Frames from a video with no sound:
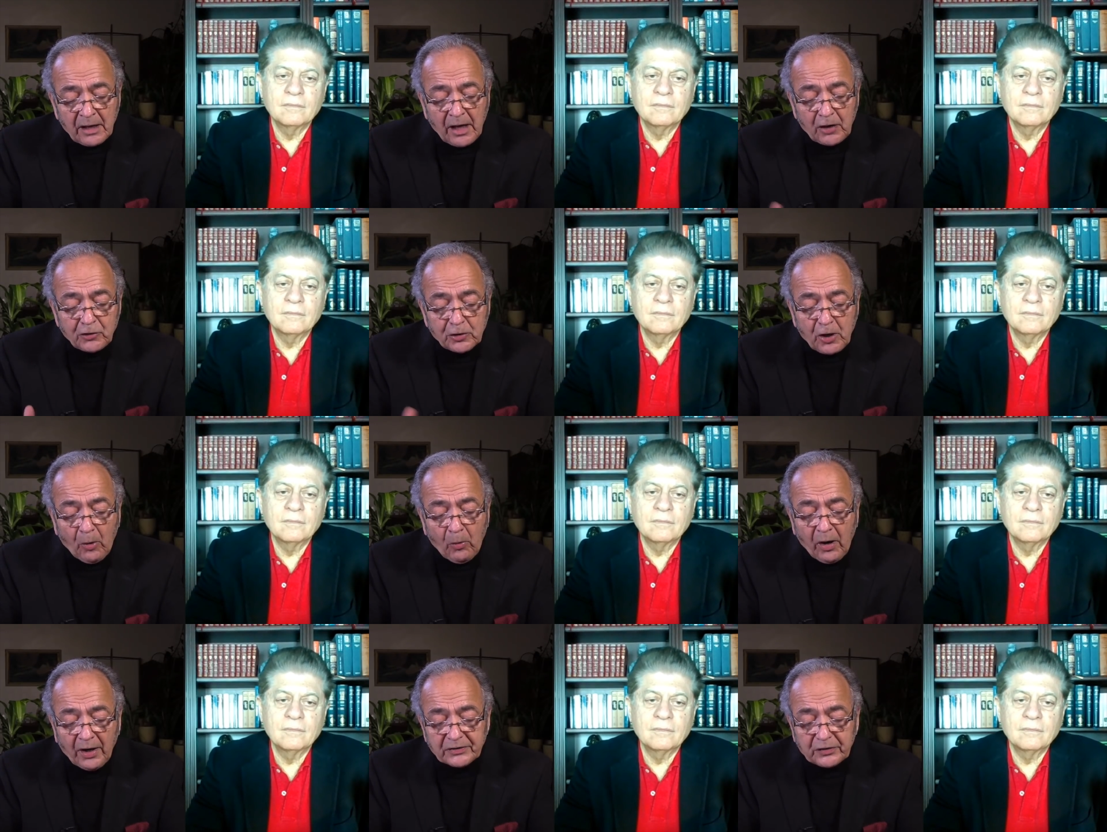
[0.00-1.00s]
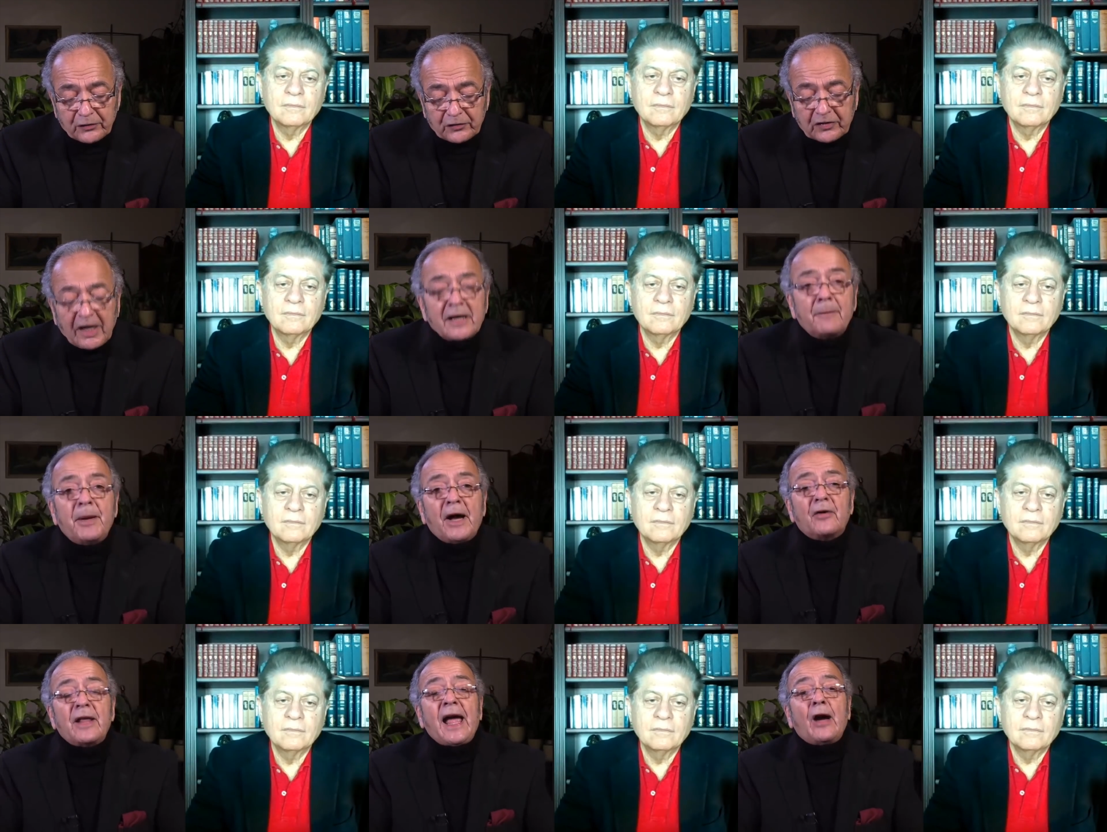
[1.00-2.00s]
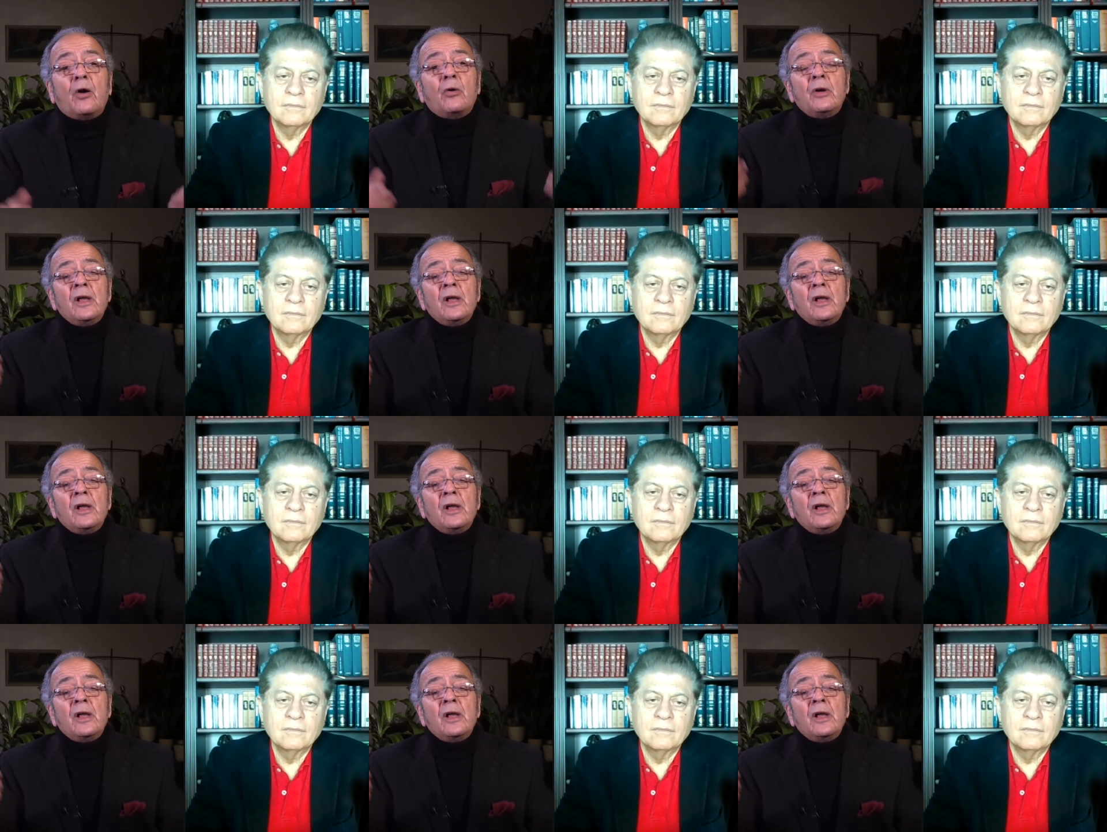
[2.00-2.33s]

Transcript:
Speaker 1: And you go on to say about how